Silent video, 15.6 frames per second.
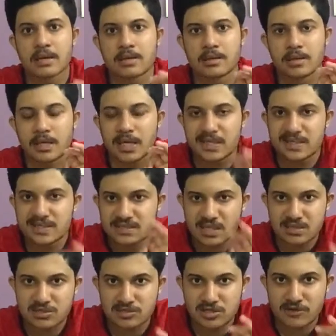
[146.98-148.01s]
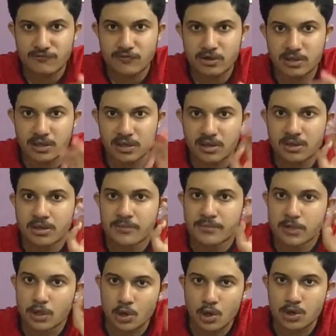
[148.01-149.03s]
It is also seen for your
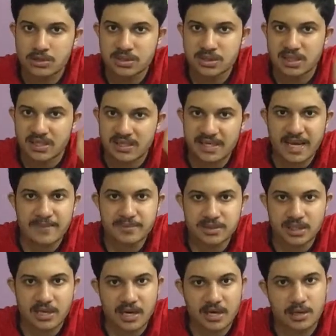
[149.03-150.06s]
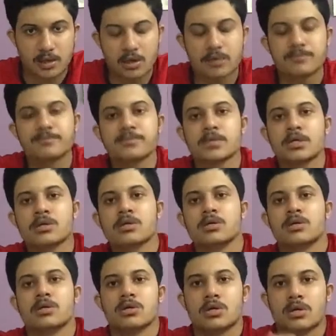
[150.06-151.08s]
loans, debts and all.
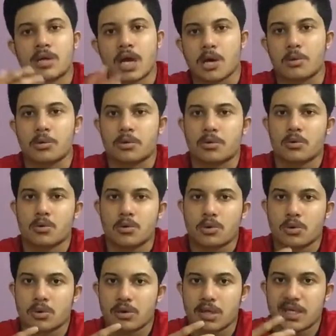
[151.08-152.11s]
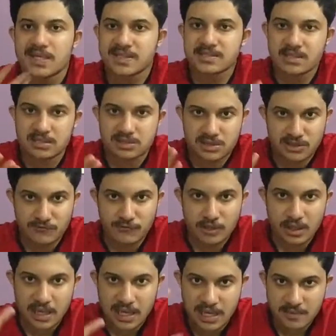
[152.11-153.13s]
Now, it is also seen for
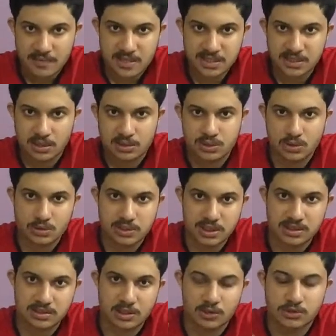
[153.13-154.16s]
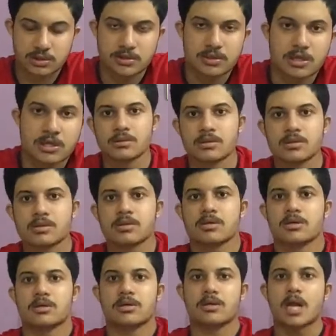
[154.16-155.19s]
your enemies also, 6th house.
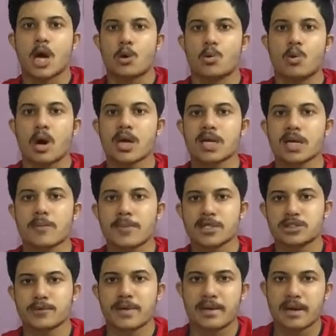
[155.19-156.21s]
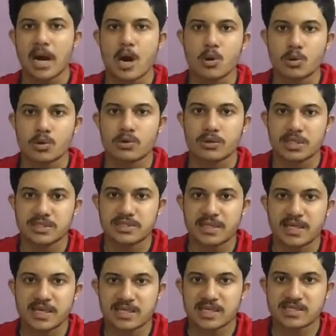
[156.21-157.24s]
Now, what happens when Rahu is
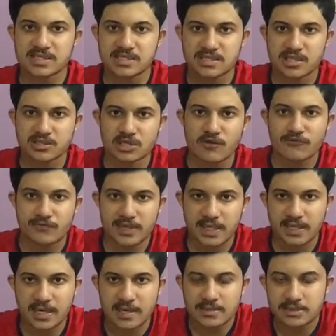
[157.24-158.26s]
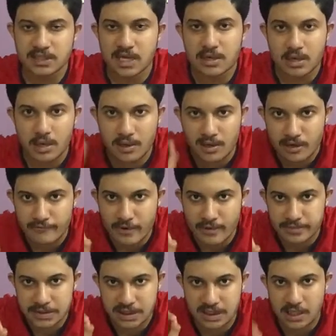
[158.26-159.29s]
sitting in the 6th house of D9 chart or
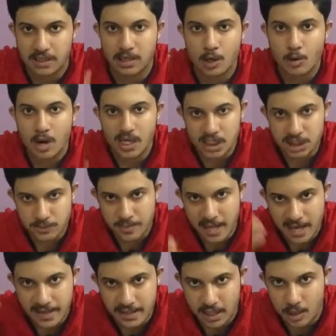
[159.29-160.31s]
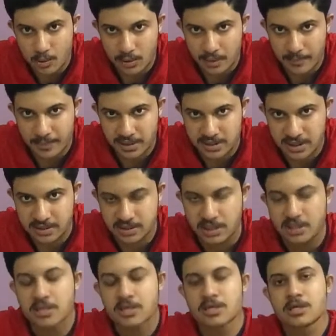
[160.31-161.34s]
Navamsa chart? Now, what does planet Rahu represents?
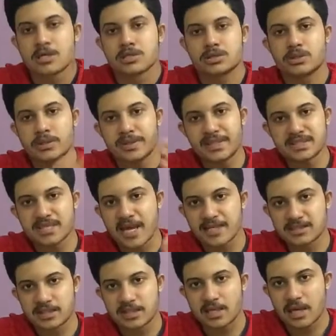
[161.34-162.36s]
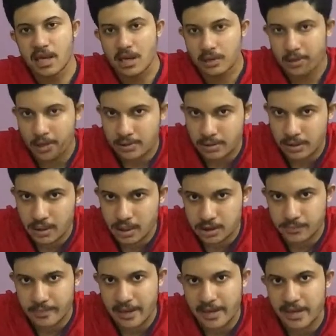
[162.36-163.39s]
So, it is actually
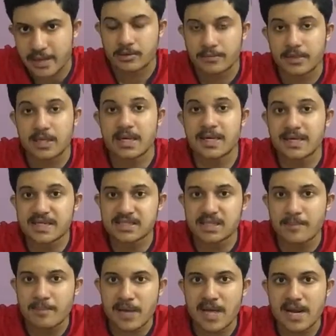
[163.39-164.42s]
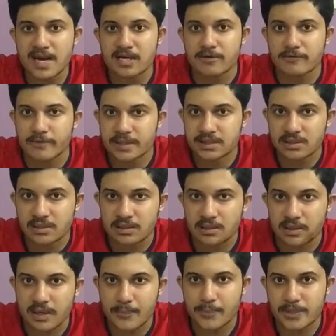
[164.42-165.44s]
unorthodox planet. It is the planet which
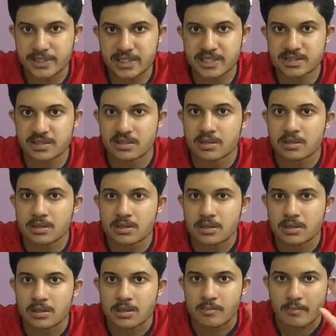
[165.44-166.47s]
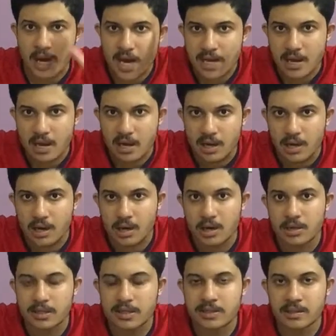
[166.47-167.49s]
represents Maya,
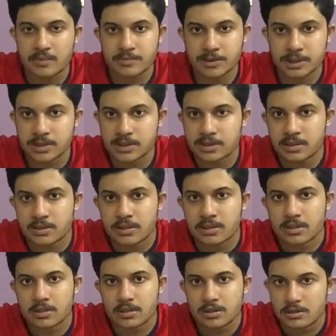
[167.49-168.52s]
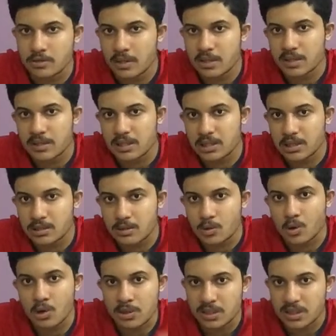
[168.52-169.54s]
or it represents your
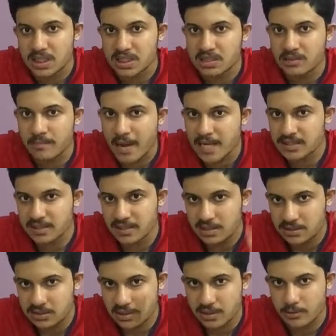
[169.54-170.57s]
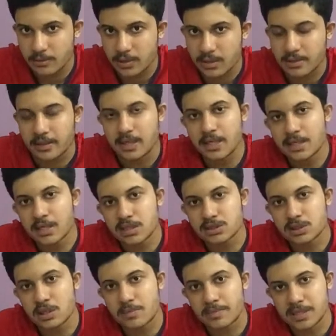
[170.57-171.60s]
own imaginary world. It
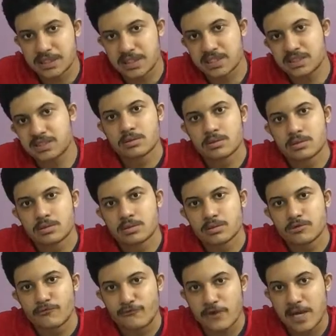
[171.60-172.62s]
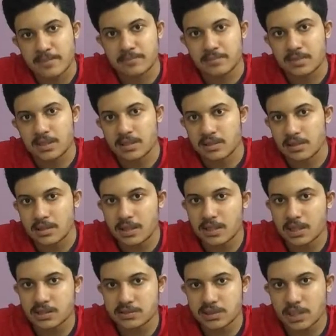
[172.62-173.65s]
also represents fame.
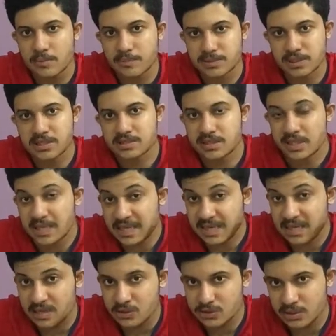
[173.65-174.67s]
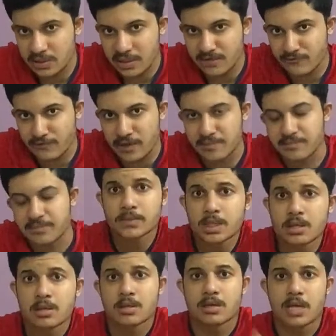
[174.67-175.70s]
It also represents illusionary fame.
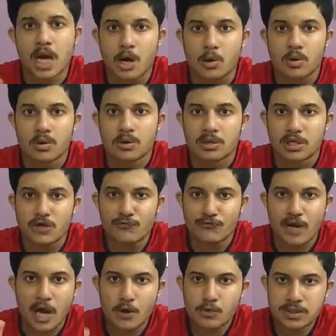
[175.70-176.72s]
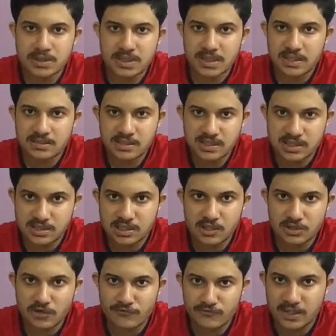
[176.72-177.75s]
Now, if Rahu is sitting in the 6th
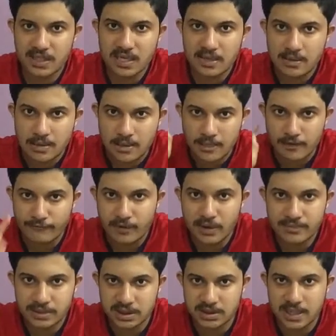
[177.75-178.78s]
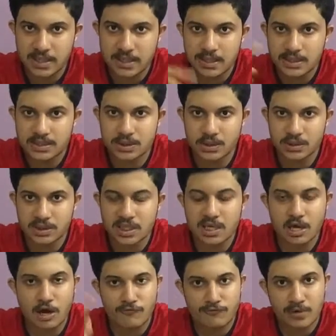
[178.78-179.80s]
house of D9 Navamsa chart, it shows
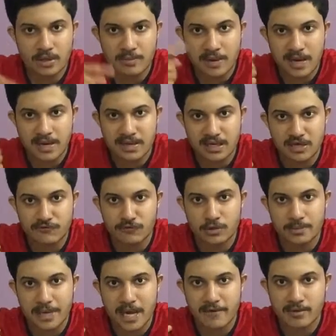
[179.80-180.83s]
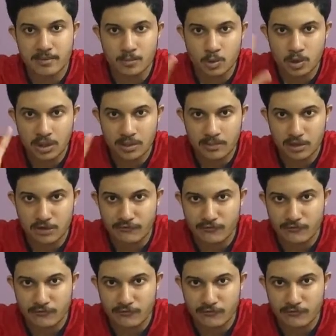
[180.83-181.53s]
that after a married life, you will be having more number of